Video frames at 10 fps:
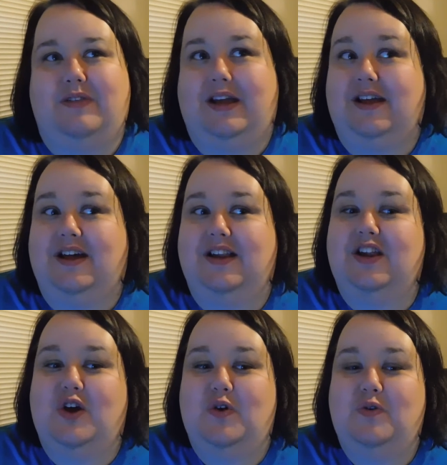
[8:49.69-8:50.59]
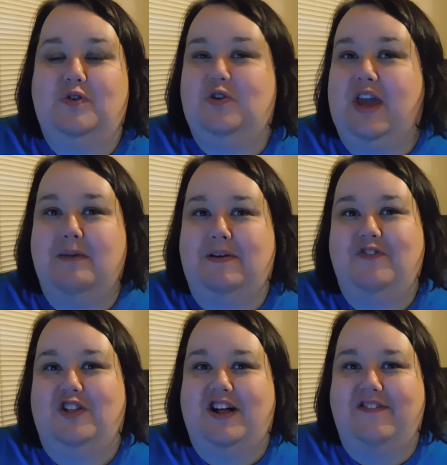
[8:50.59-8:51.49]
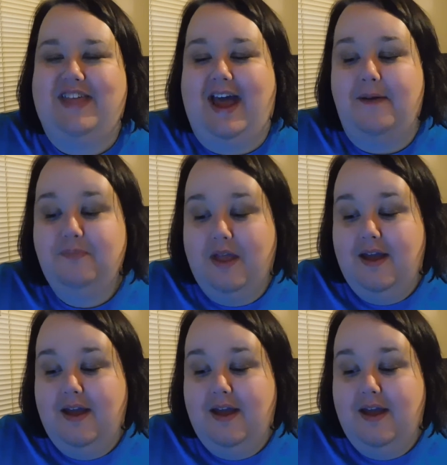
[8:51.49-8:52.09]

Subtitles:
have no, you can't be full off that.